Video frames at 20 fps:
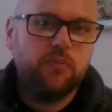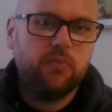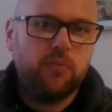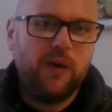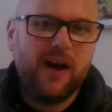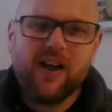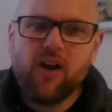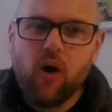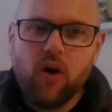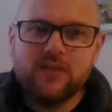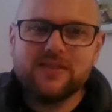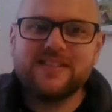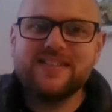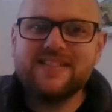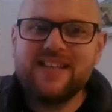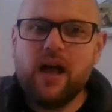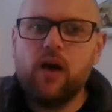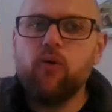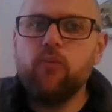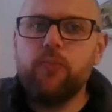Well, I can't
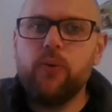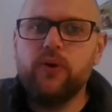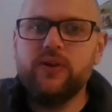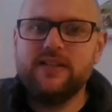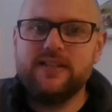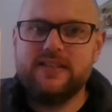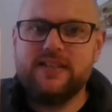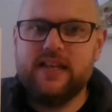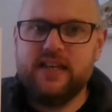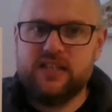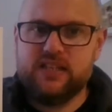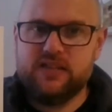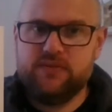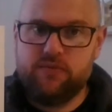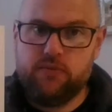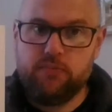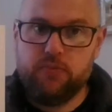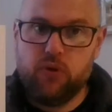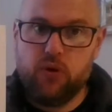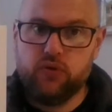sell 0.6 of a
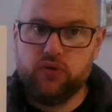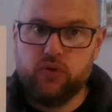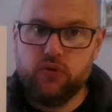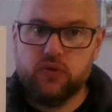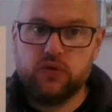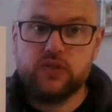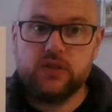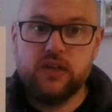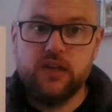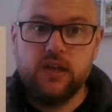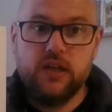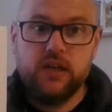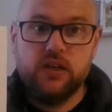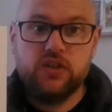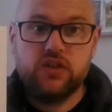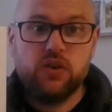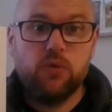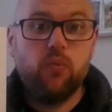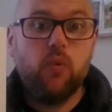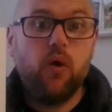product.
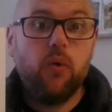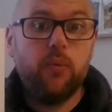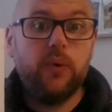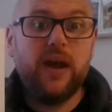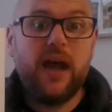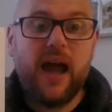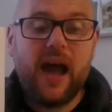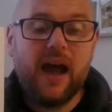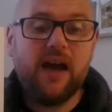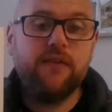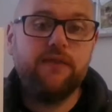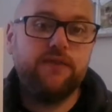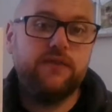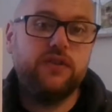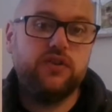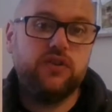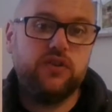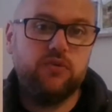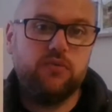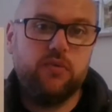So what we have to
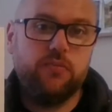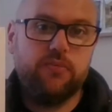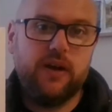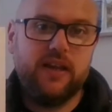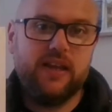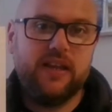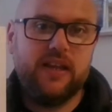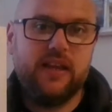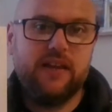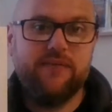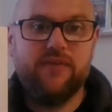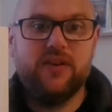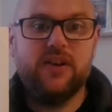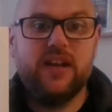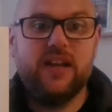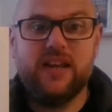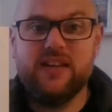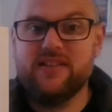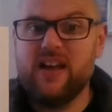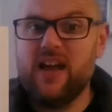do with break even
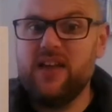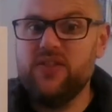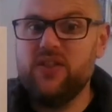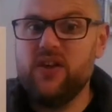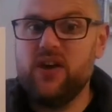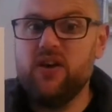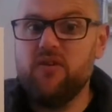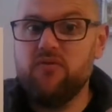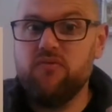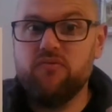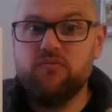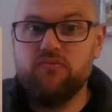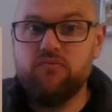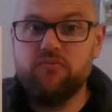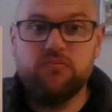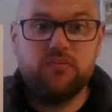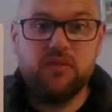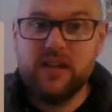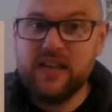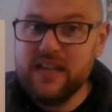is either
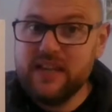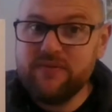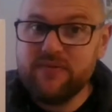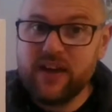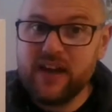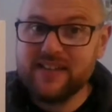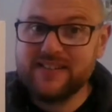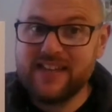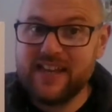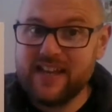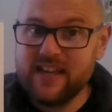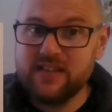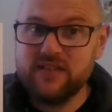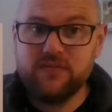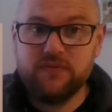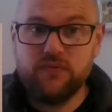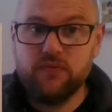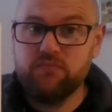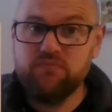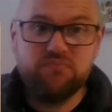leave it as it is,
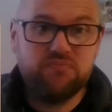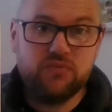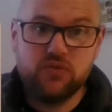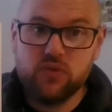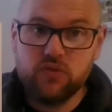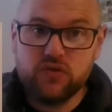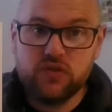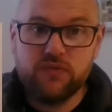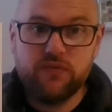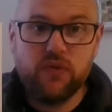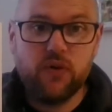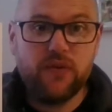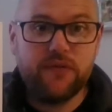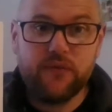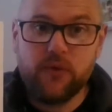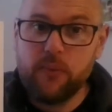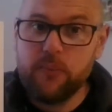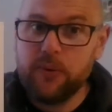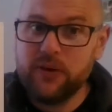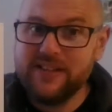
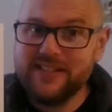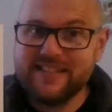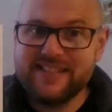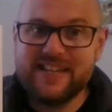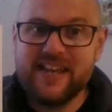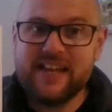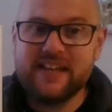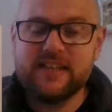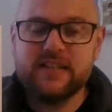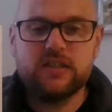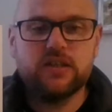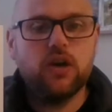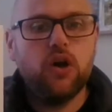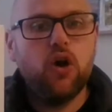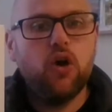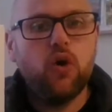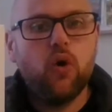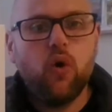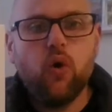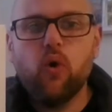244.6,
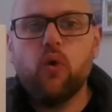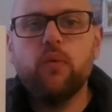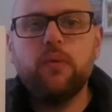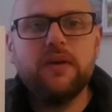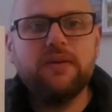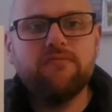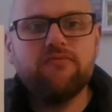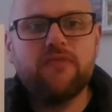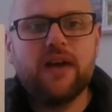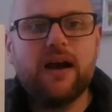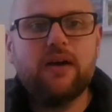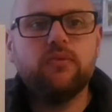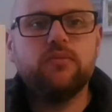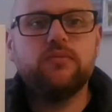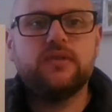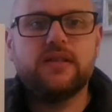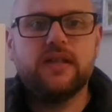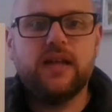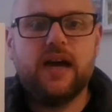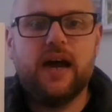or we
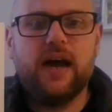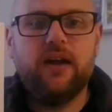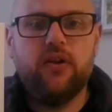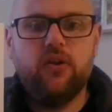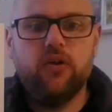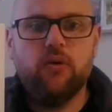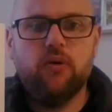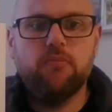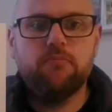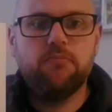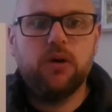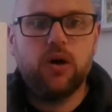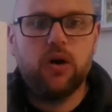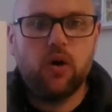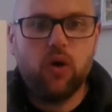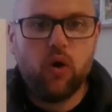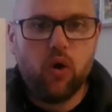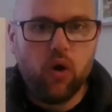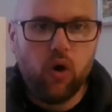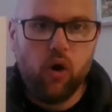round that number
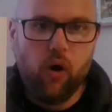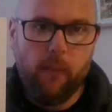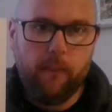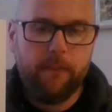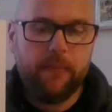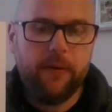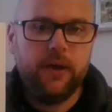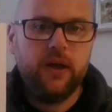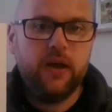up.